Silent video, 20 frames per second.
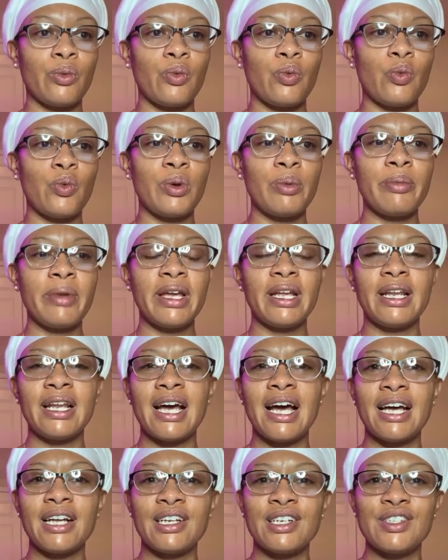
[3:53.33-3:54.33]
we may
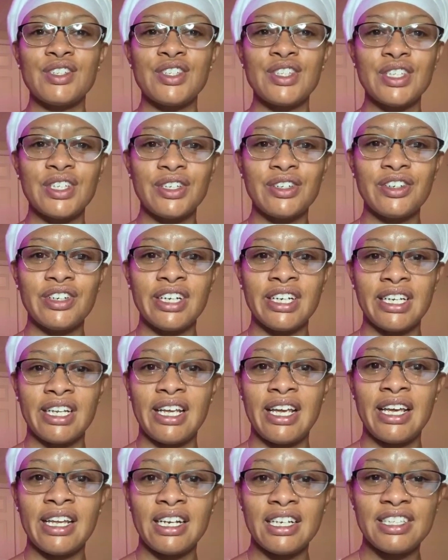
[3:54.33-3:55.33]
not consider it
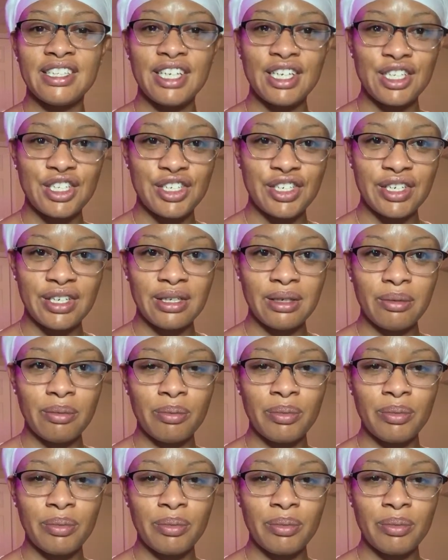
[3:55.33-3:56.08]
an addiction